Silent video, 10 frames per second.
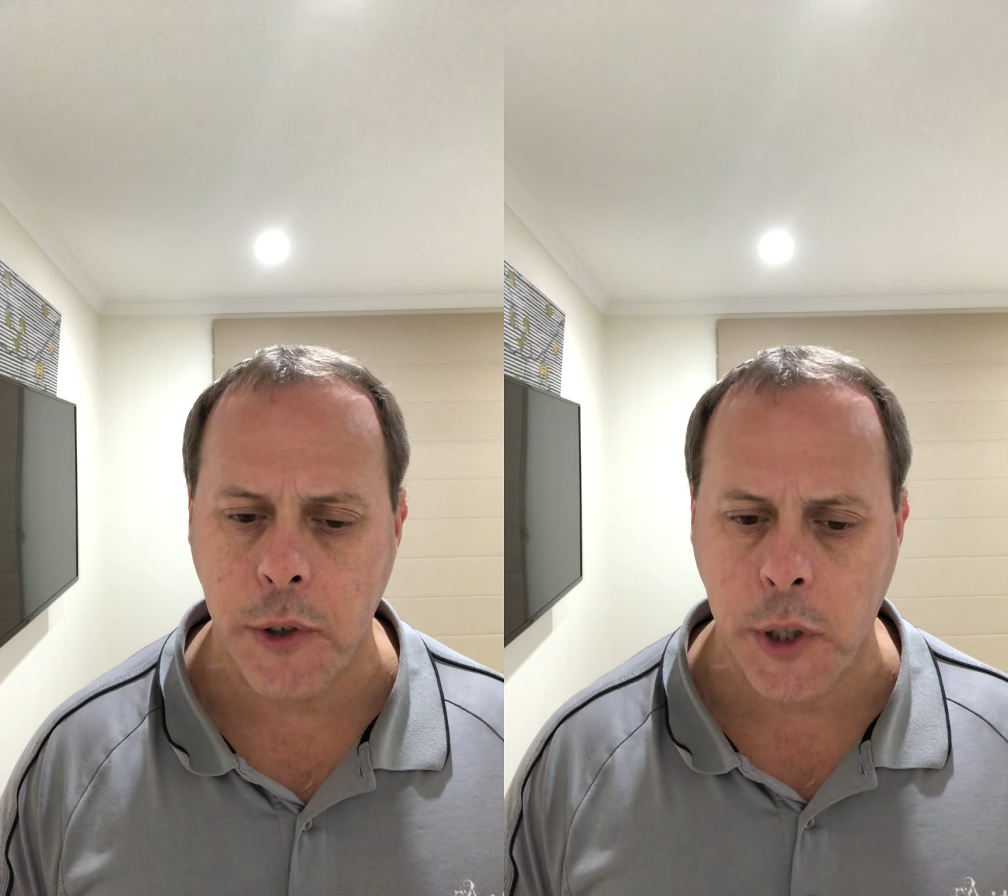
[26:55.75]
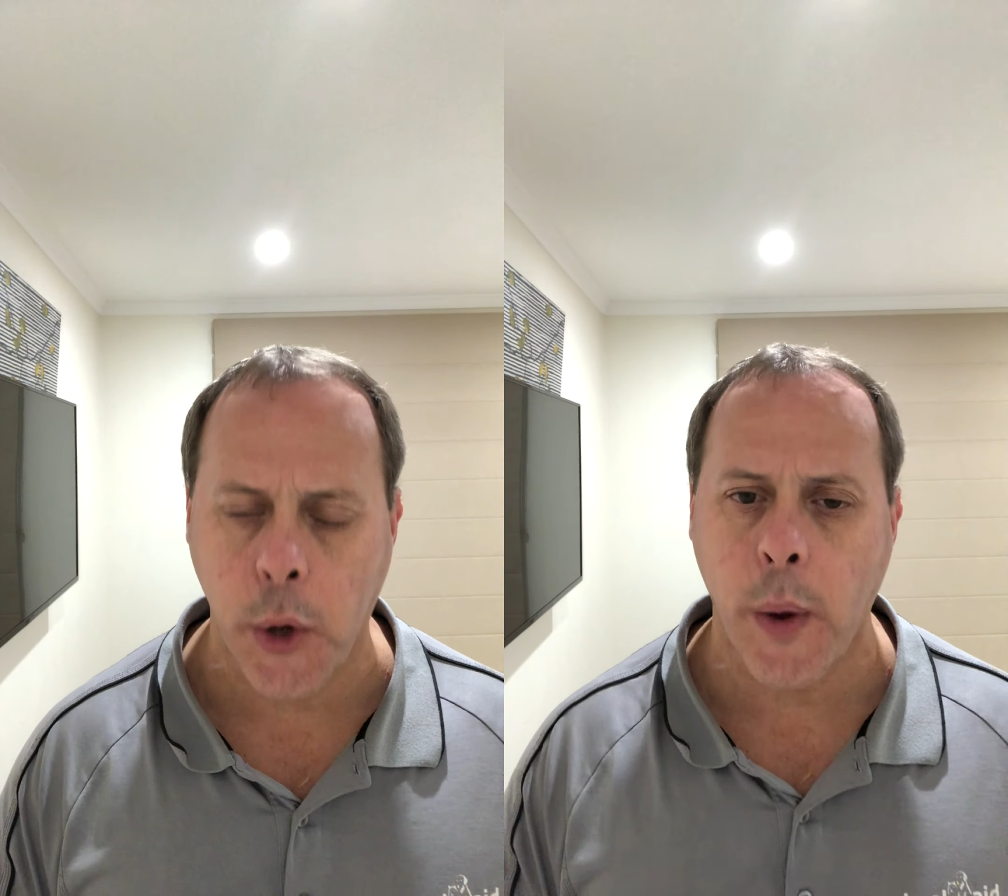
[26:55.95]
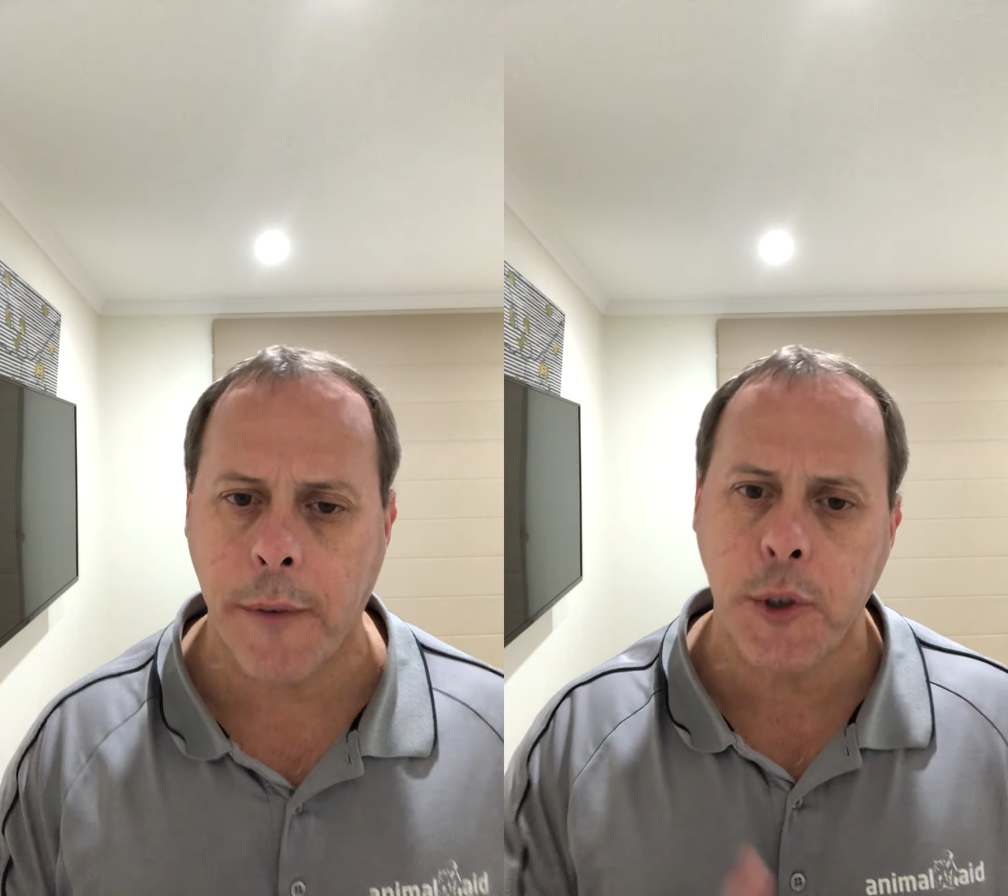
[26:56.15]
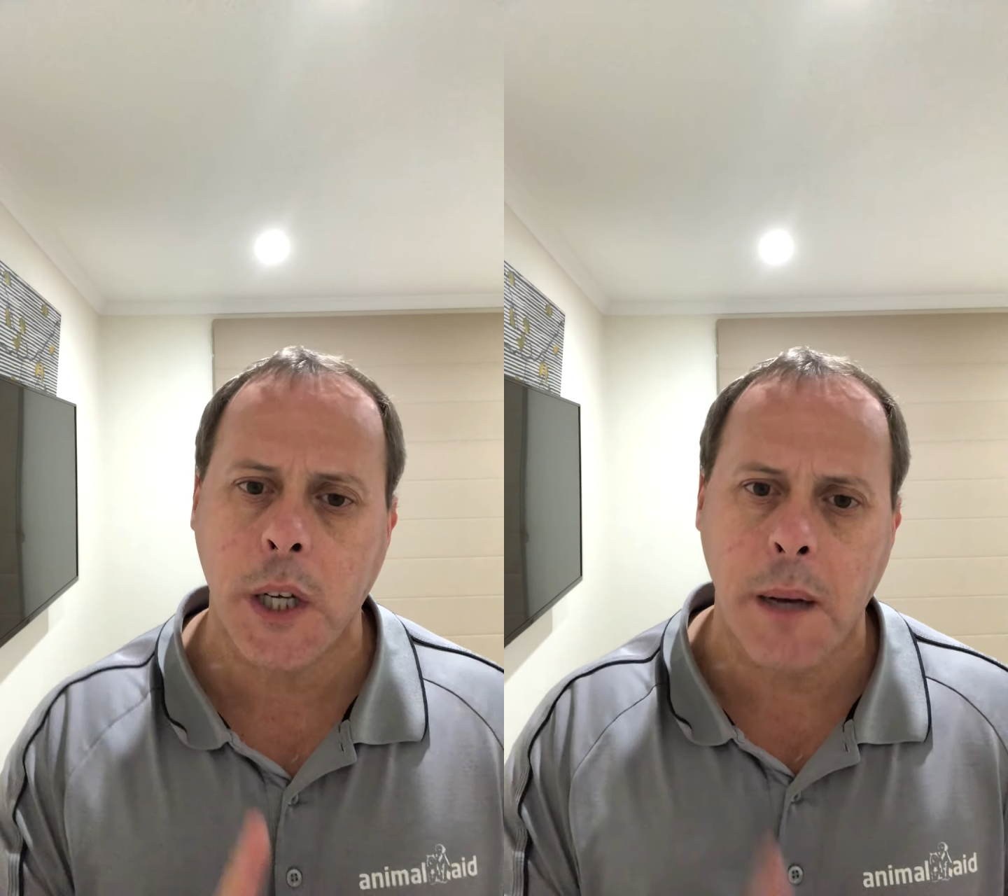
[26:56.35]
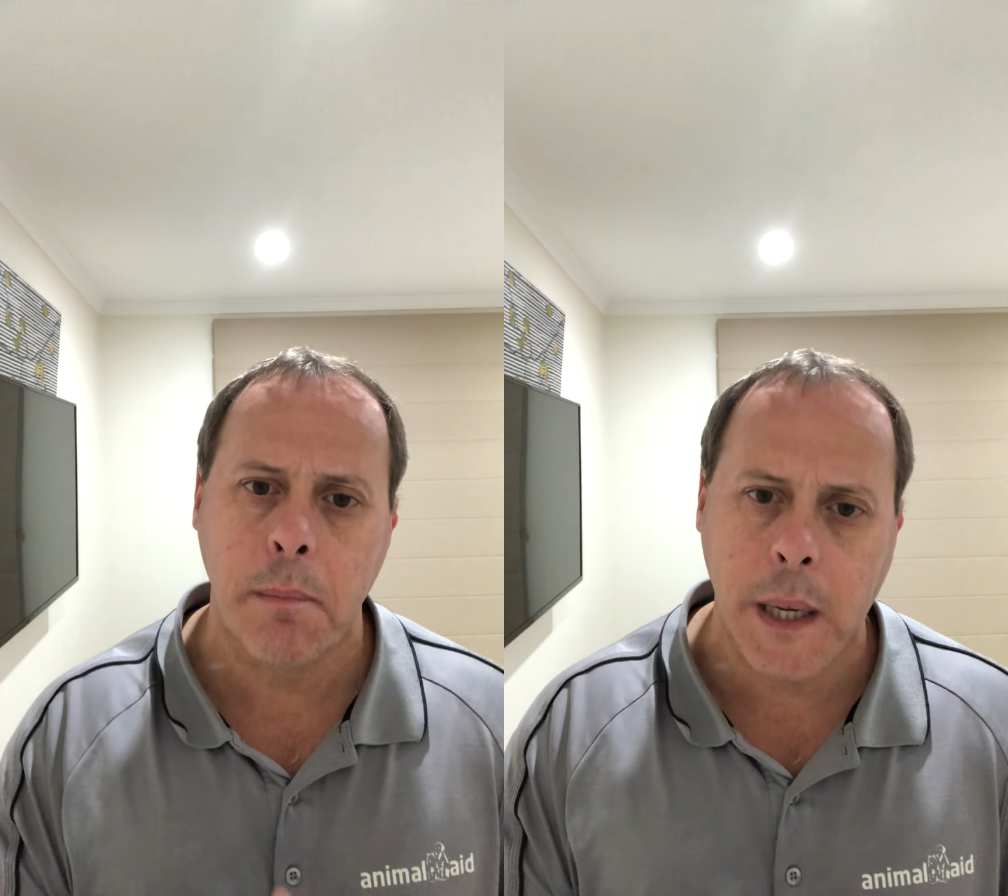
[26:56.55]
So you have to
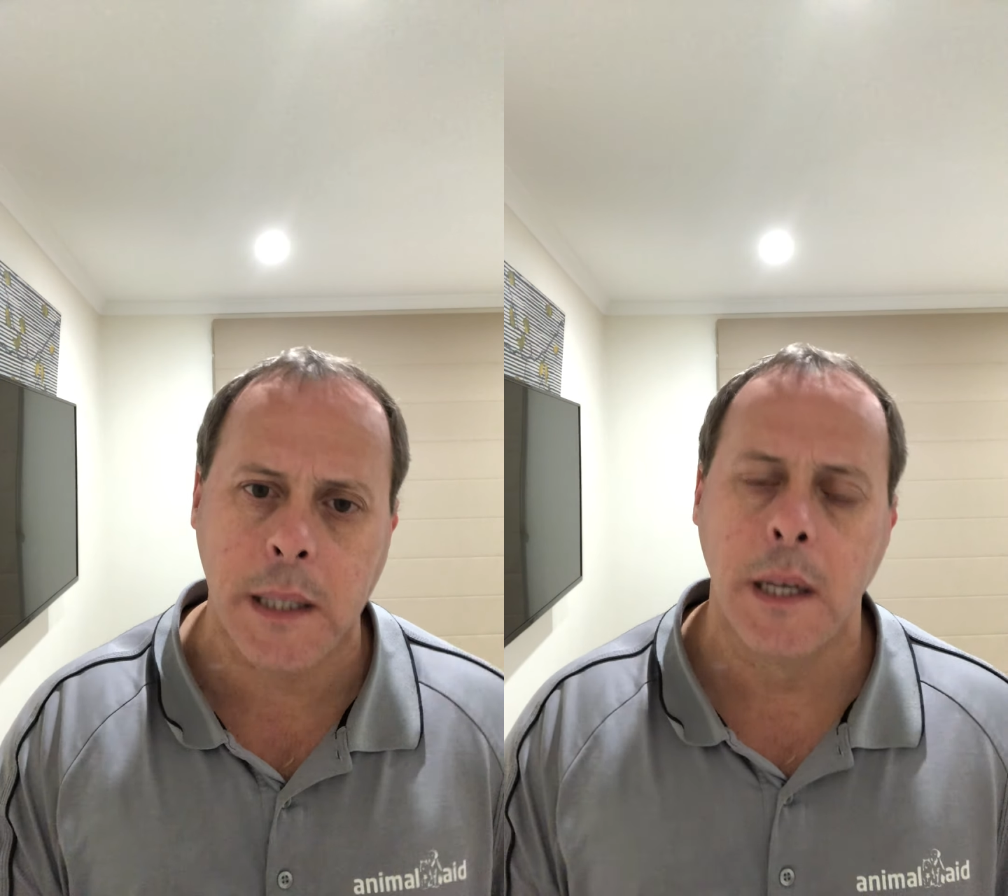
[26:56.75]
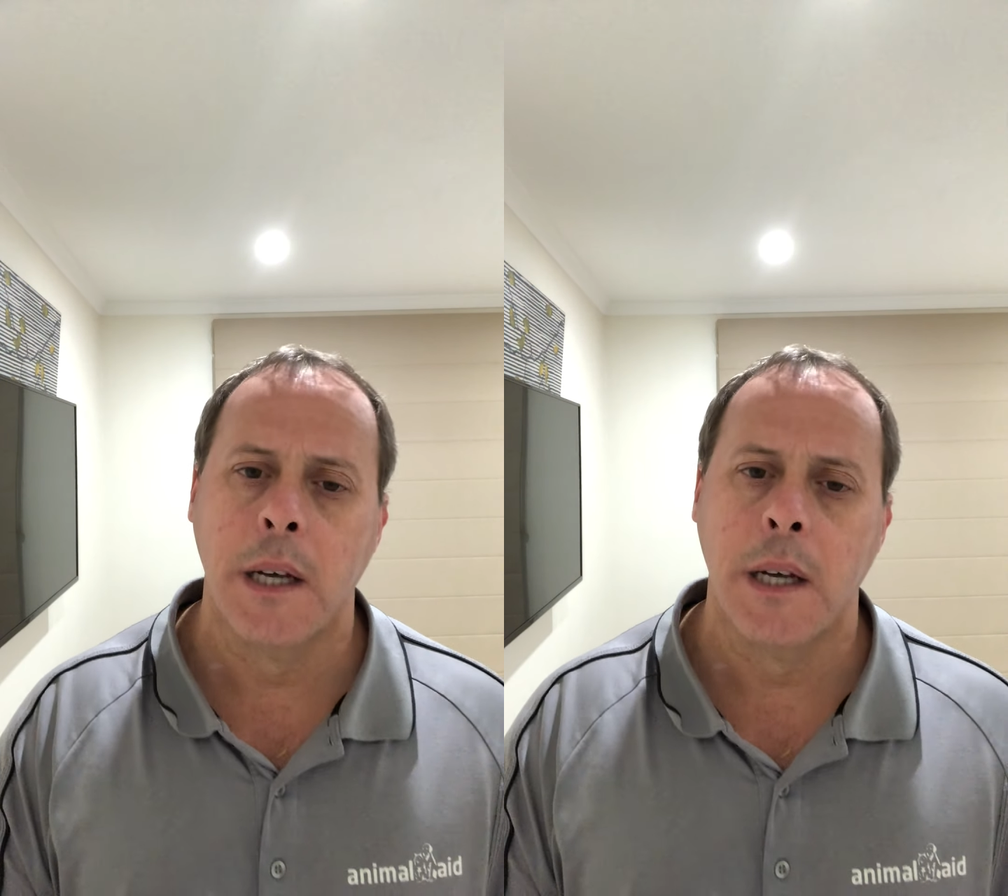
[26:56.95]
commit